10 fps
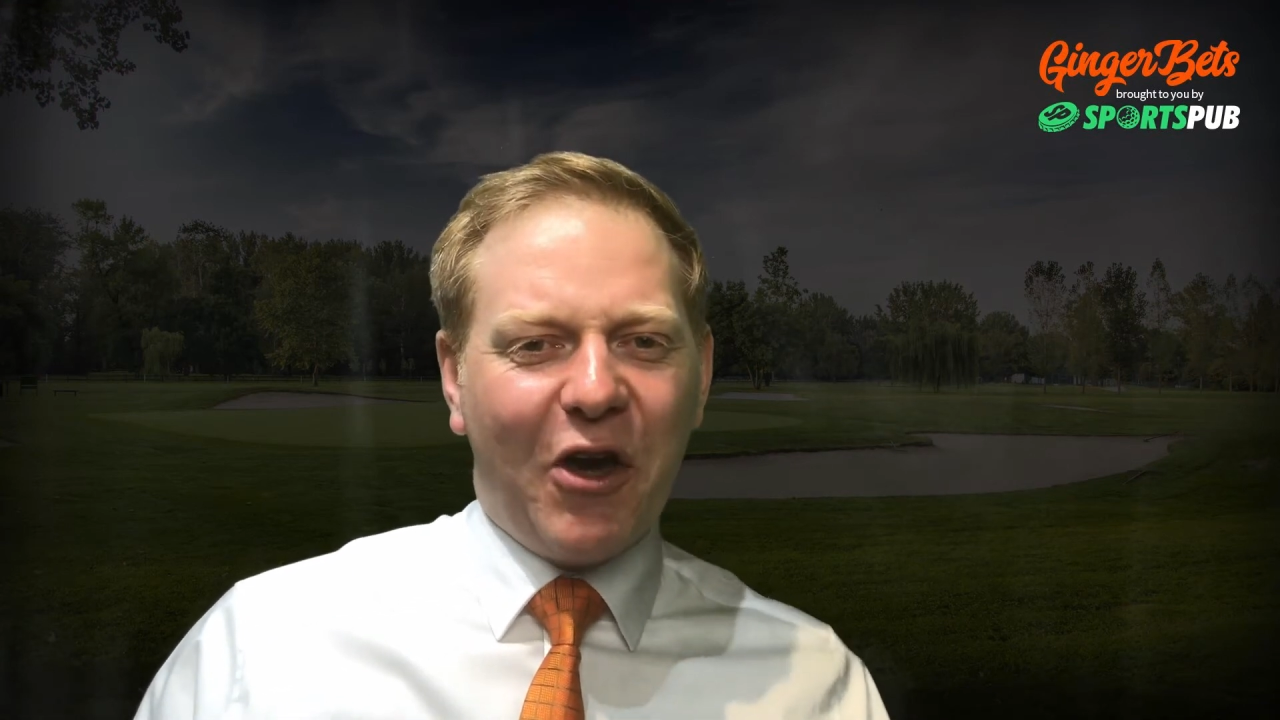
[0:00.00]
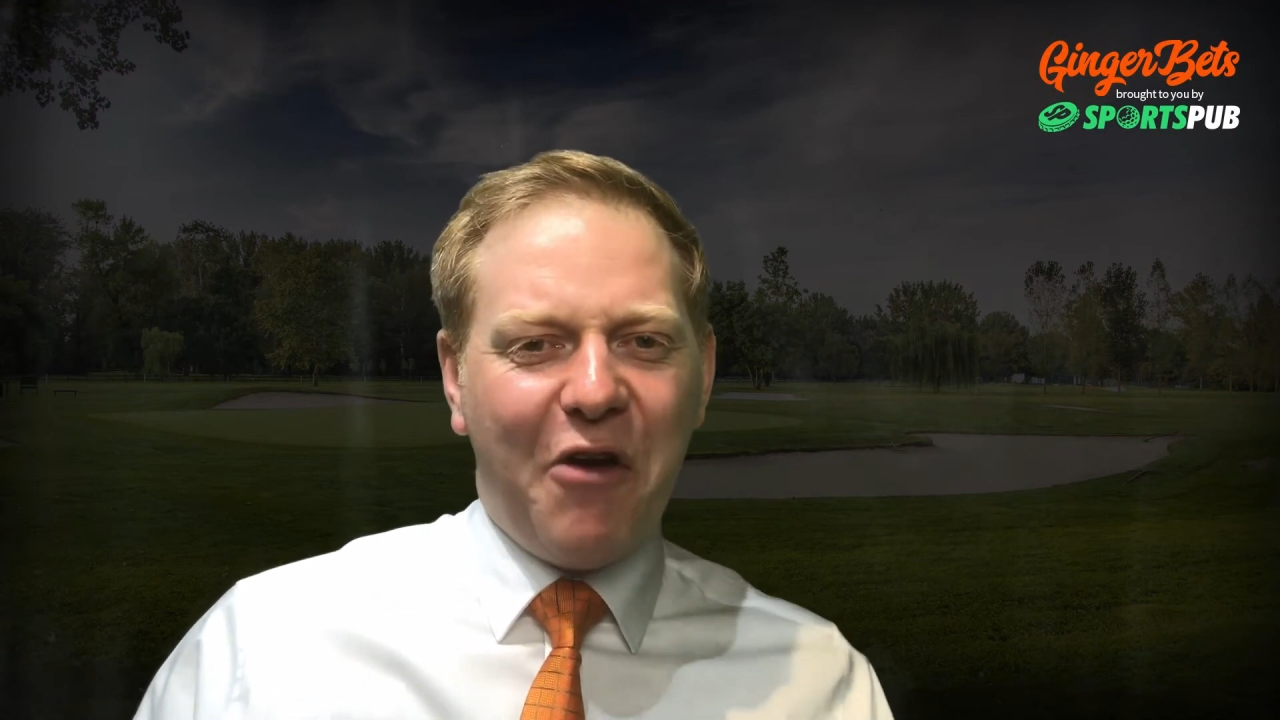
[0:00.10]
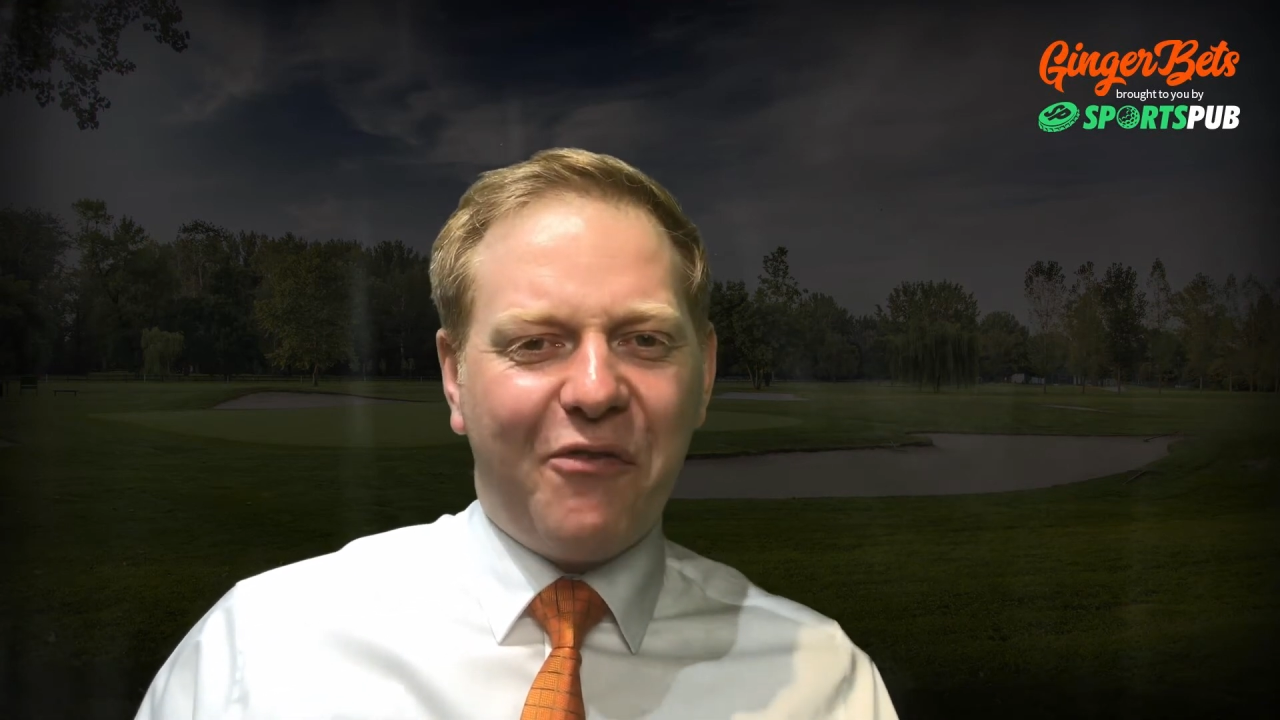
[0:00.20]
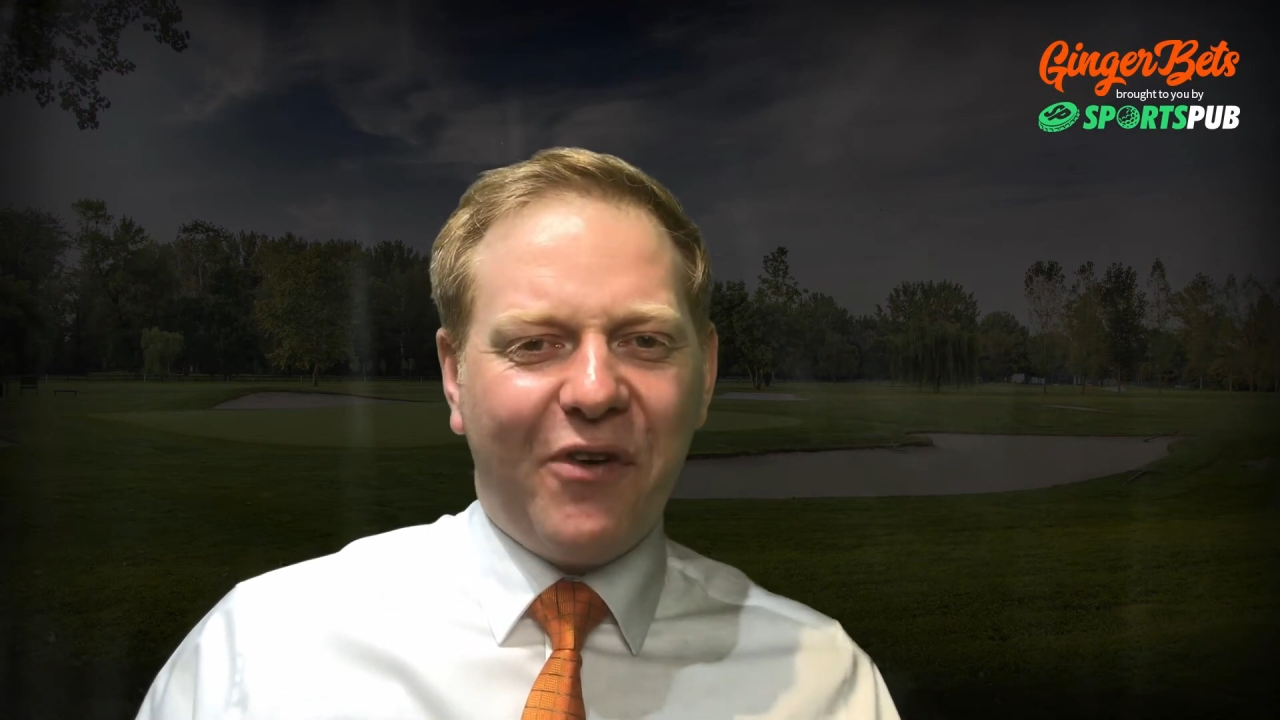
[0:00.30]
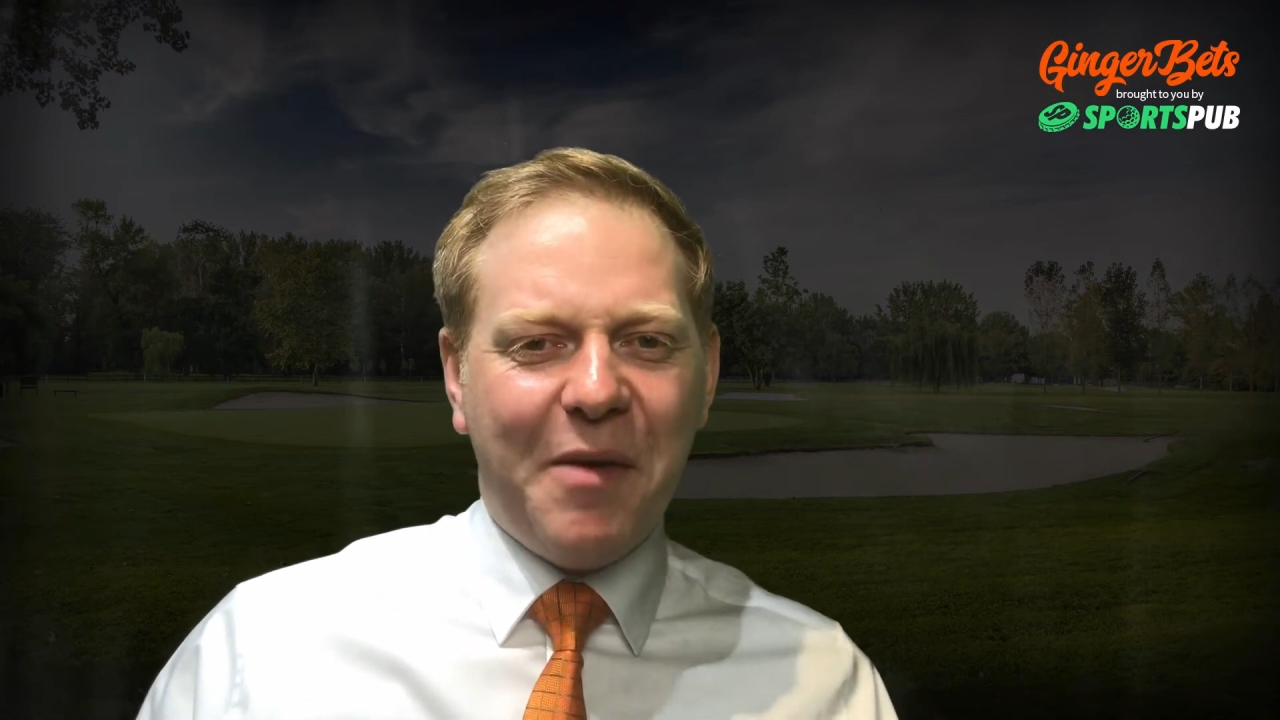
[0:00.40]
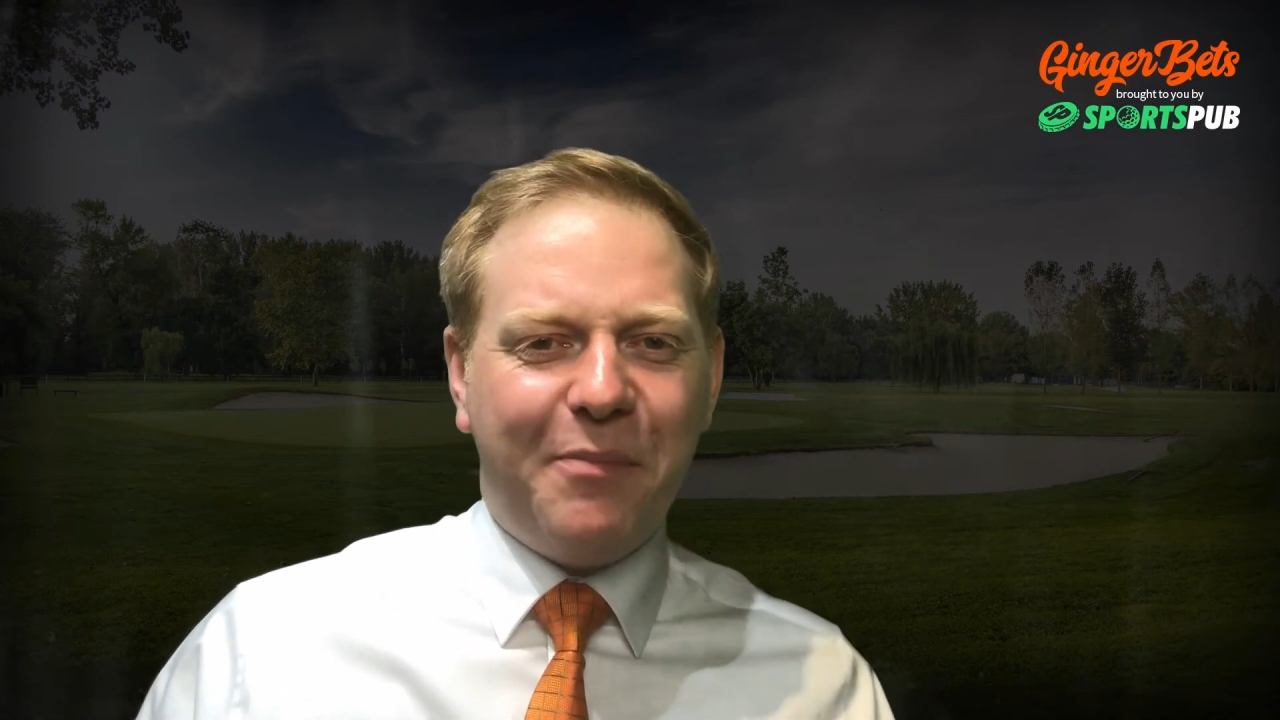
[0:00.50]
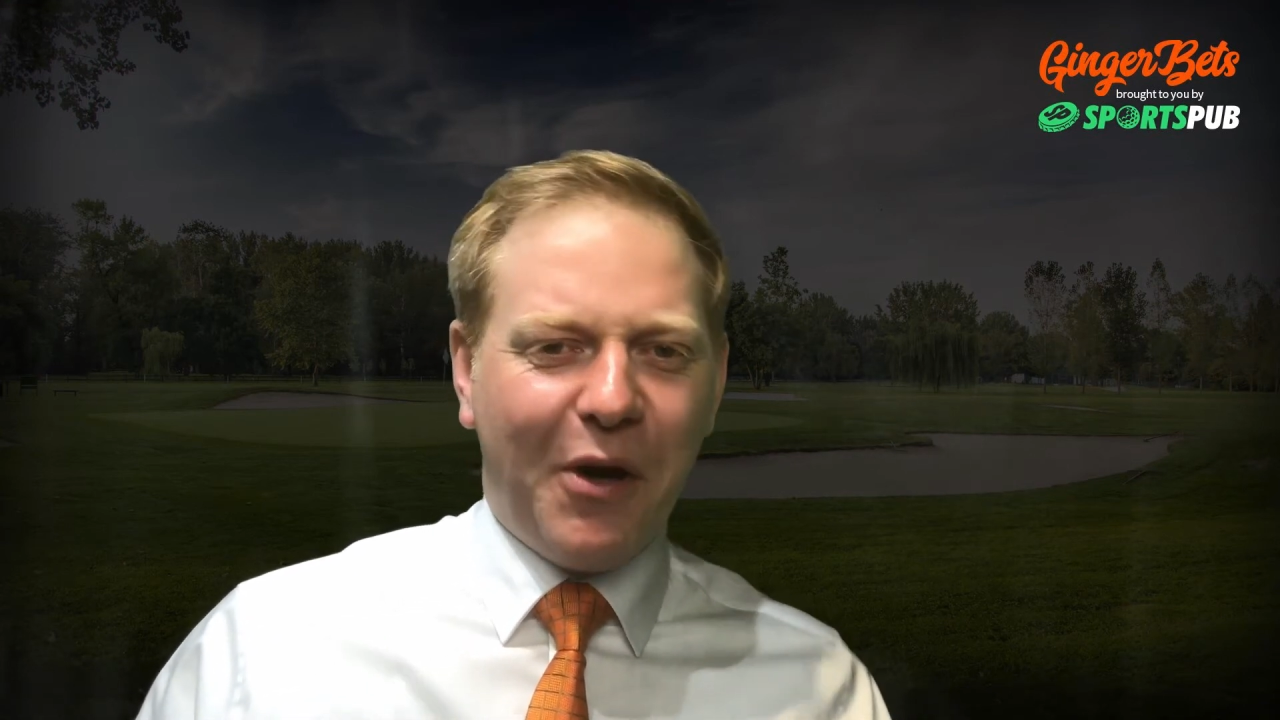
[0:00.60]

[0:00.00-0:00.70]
go for it